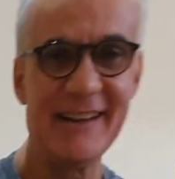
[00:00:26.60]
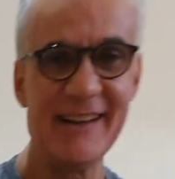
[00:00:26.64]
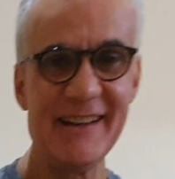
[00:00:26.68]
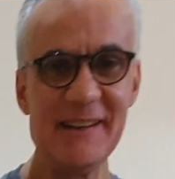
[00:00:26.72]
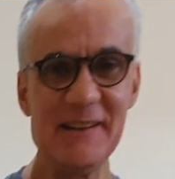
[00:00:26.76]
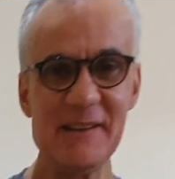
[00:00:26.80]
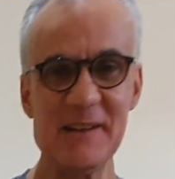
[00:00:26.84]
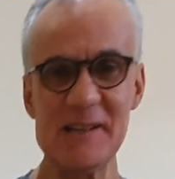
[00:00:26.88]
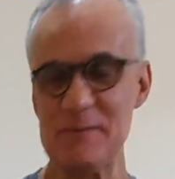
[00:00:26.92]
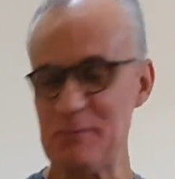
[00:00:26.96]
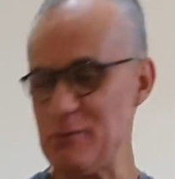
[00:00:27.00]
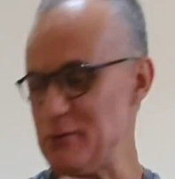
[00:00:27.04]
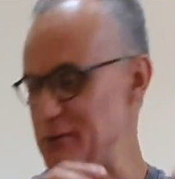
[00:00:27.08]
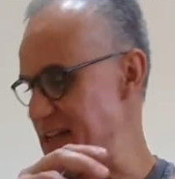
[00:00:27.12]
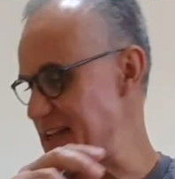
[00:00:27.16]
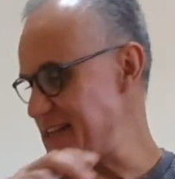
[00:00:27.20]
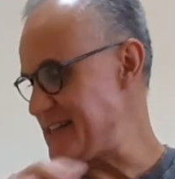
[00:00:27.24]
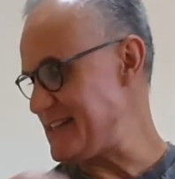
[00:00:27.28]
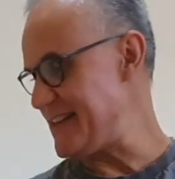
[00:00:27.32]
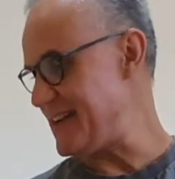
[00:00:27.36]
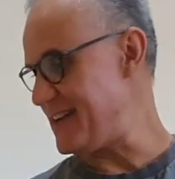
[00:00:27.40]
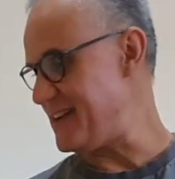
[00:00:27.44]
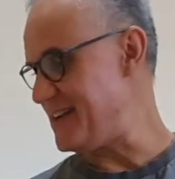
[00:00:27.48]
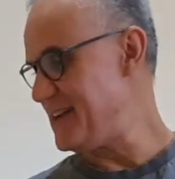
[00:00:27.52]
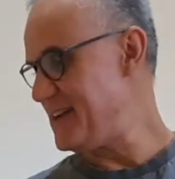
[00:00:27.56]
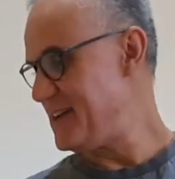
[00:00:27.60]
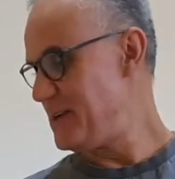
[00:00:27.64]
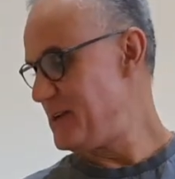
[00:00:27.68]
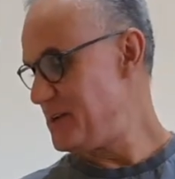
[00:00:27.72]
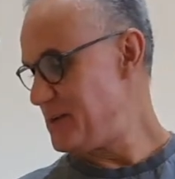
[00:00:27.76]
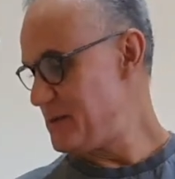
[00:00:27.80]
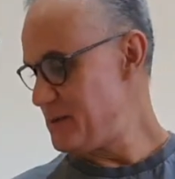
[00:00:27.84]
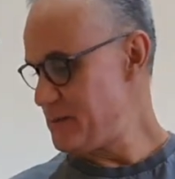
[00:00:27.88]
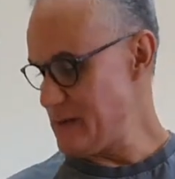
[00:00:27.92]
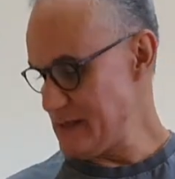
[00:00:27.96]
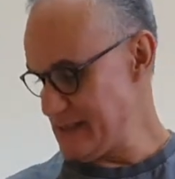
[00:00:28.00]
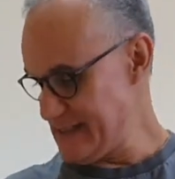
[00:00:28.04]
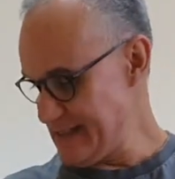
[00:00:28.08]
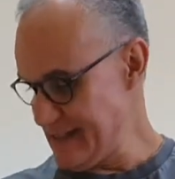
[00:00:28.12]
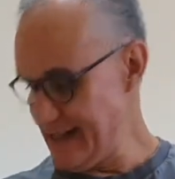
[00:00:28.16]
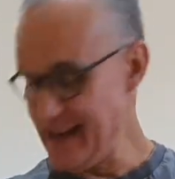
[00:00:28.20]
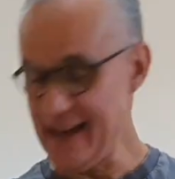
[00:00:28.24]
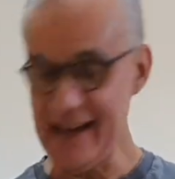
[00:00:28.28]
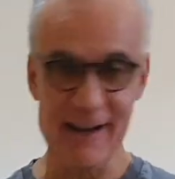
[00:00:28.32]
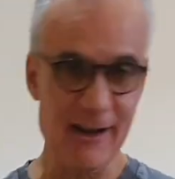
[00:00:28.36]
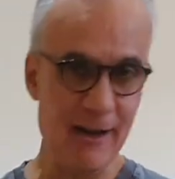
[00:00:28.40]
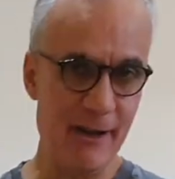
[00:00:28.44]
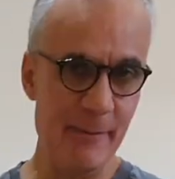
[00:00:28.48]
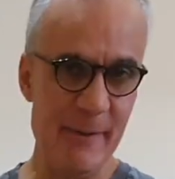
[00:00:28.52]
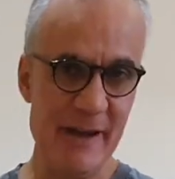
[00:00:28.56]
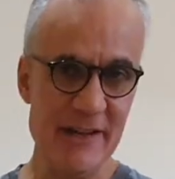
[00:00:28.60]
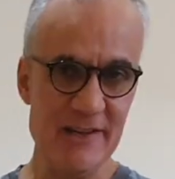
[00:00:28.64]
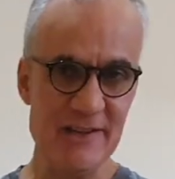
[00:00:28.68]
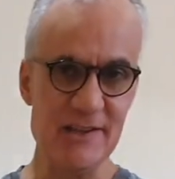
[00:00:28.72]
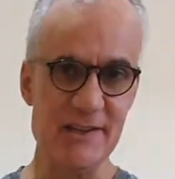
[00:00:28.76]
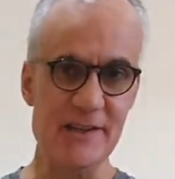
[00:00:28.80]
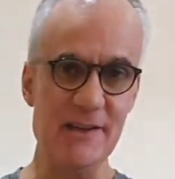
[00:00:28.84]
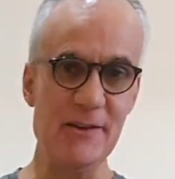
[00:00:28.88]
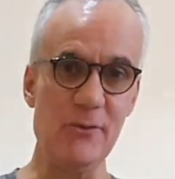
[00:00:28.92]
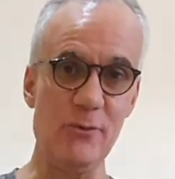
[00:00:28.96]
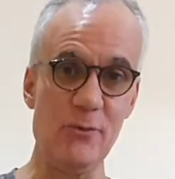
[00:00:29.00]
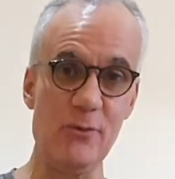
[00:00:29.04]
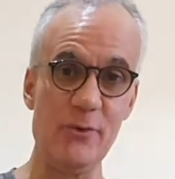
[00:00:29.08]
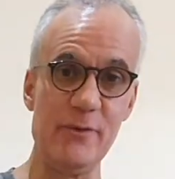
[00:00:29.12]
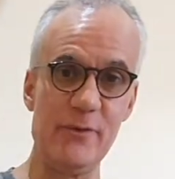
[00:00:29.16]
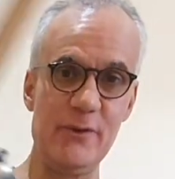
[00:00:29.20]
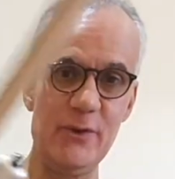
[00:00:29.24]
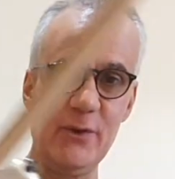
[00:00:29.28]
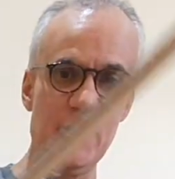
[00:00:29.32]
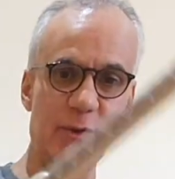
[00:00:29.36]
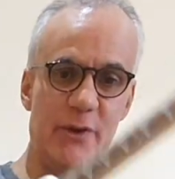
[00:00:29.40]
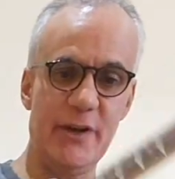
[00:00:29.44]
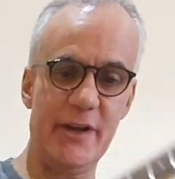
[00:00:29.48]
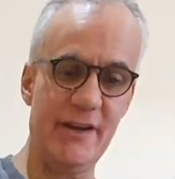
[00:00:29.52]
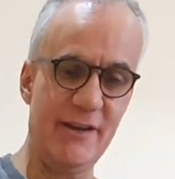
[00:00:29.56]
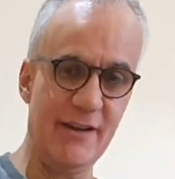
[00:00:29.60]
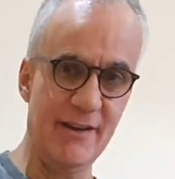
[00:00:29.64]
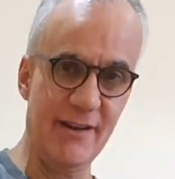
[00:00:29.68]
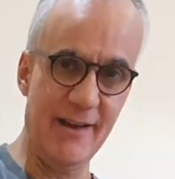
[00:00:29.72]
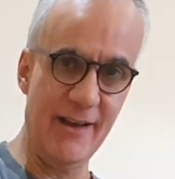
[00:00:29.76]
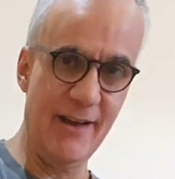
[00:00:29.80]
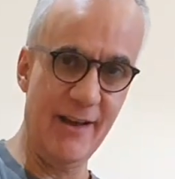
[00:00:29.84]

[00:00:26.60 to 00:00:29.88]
let's put that down. But today I'm actually reviewing